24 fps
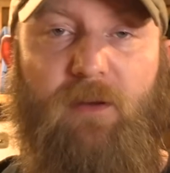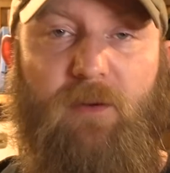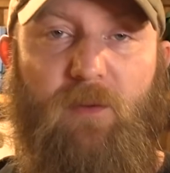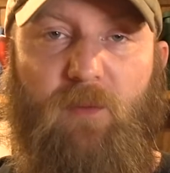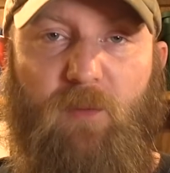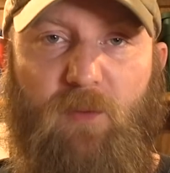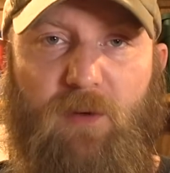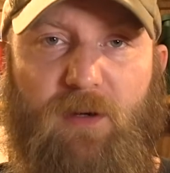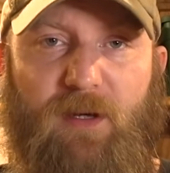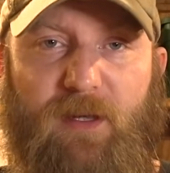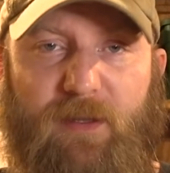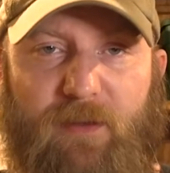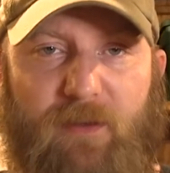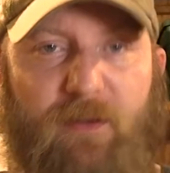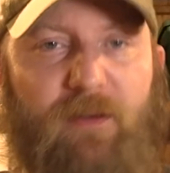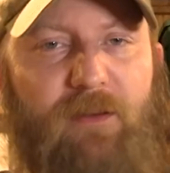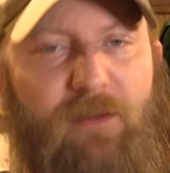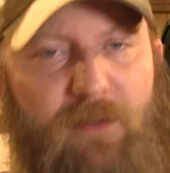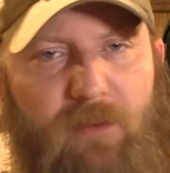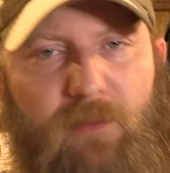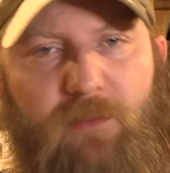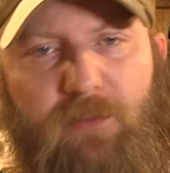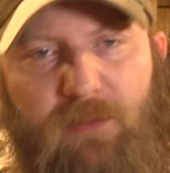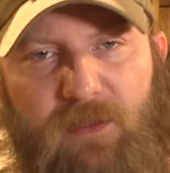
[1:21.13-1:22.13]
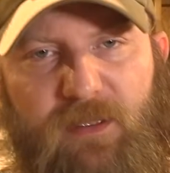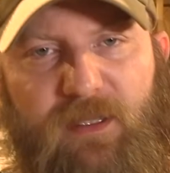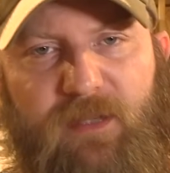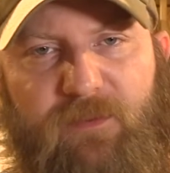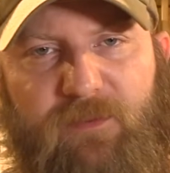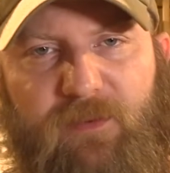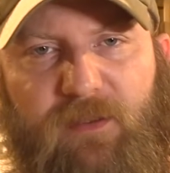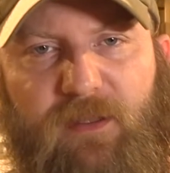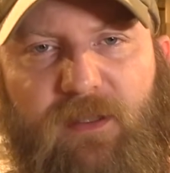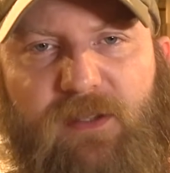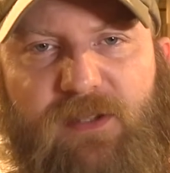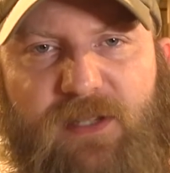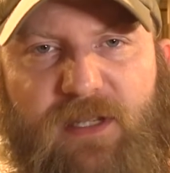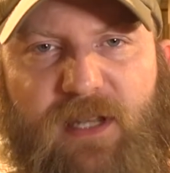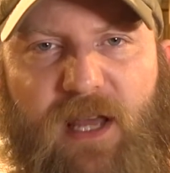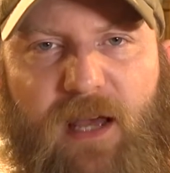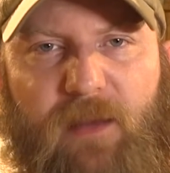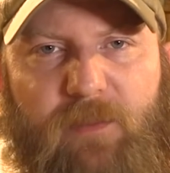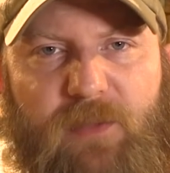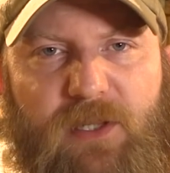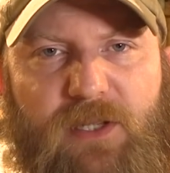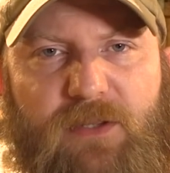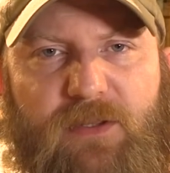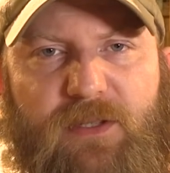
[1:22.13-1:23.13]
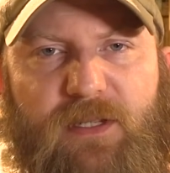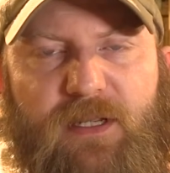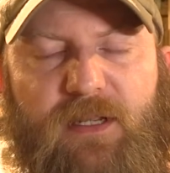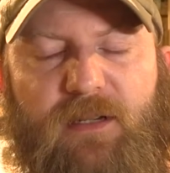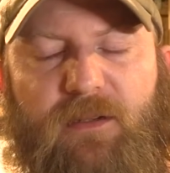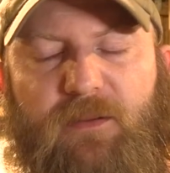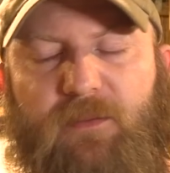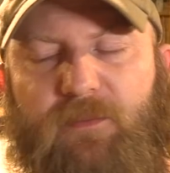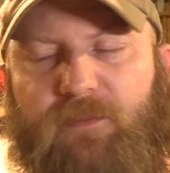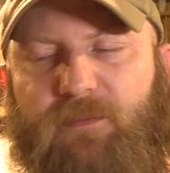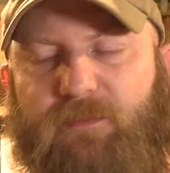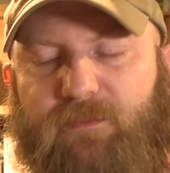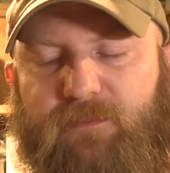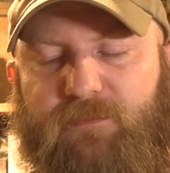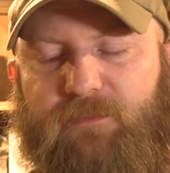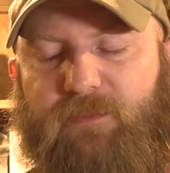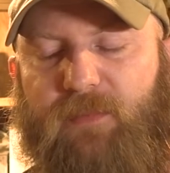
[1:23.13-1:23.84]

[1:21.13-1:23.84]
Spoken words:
one, you will definitely stop using them,